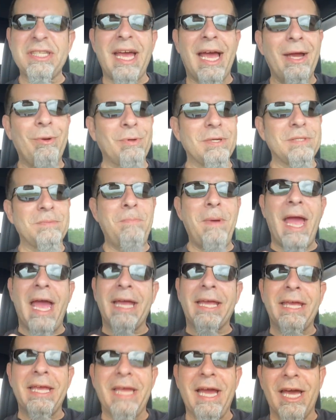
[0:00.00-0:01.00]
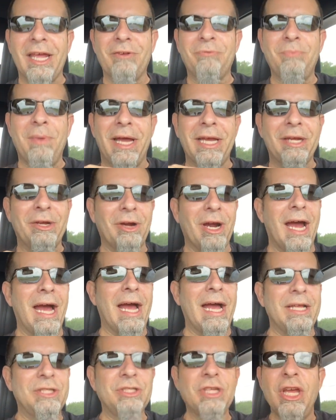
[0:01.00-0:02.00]
I was backing out of my
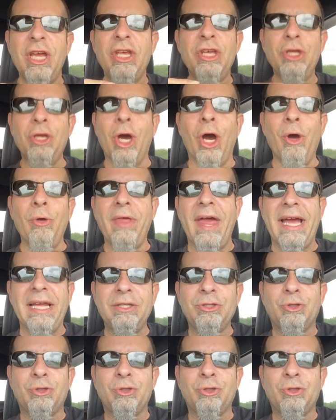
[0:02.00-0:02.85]
garage, you know, that